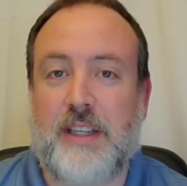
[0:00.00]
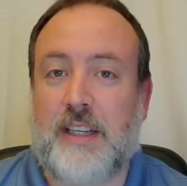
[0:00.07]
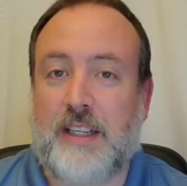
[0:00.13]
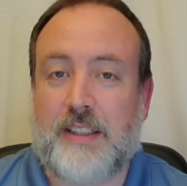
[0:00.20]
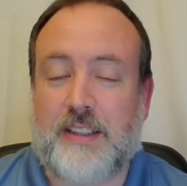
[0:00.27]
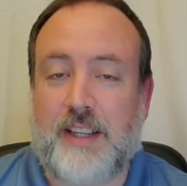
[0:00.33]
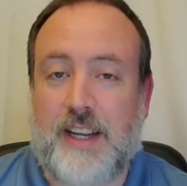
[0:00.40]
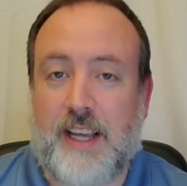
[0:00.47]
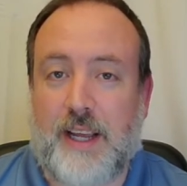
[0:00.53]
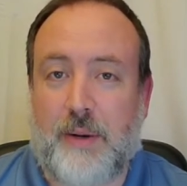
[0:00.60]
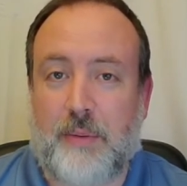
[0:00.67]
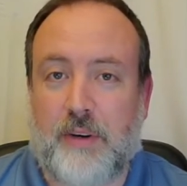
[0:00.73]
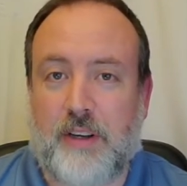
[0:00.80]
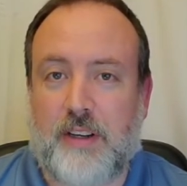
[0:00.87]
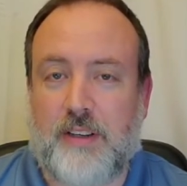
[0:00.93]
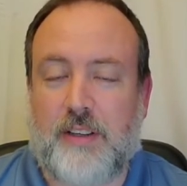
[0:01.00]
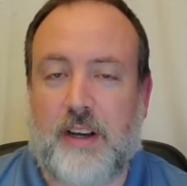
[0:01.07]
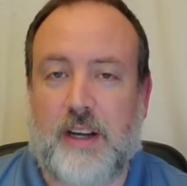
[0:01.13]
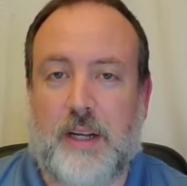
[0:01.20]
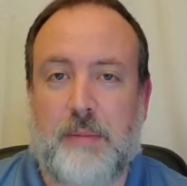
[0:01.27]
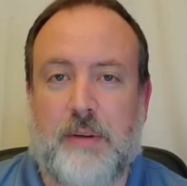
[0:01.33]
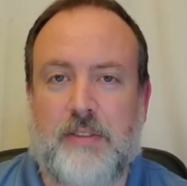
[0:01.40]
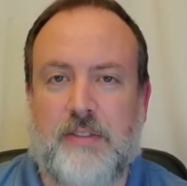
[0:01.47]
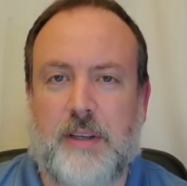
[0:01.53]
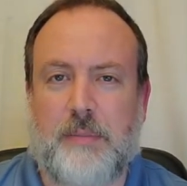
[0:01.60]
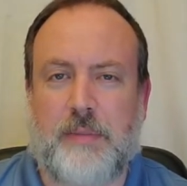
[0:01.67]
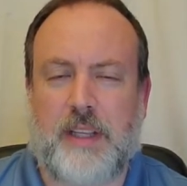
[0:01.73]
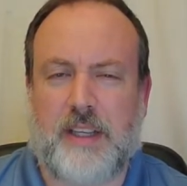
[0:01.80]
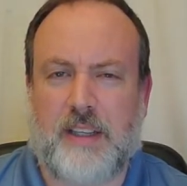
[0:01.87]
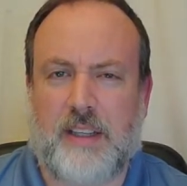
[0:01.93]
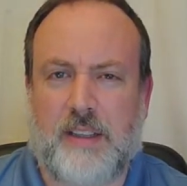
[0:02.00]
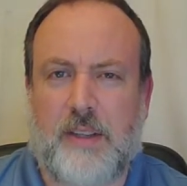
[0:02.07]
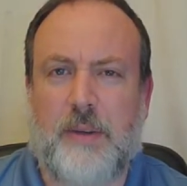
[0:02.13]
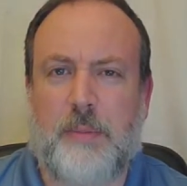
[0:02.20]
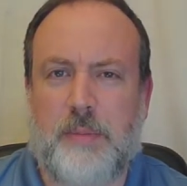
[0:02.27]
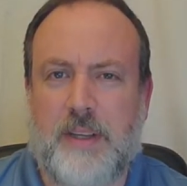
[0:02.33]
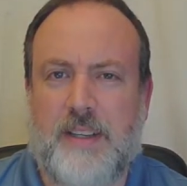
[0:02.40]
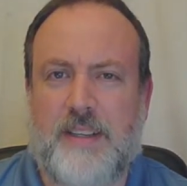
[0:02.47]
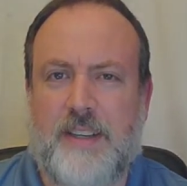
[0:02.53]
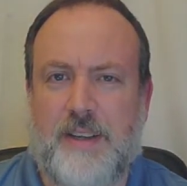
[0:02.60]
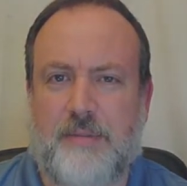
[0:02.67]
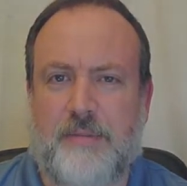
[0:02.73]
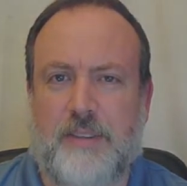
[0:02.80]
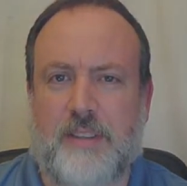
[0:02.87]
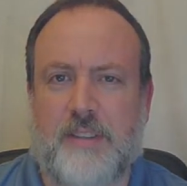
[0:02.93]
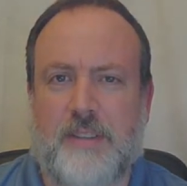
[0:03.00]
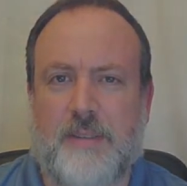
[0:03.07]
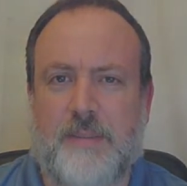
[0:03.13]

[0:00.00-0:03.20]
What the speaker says: Today we're going to talk about something a little bit different.